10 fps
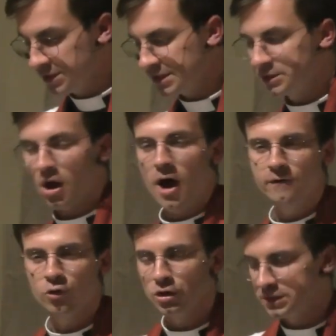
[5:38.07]
Jesus
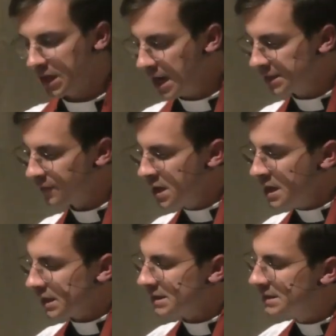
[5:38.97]
offers a kind of
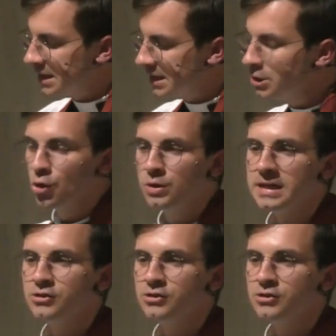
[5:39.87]
continued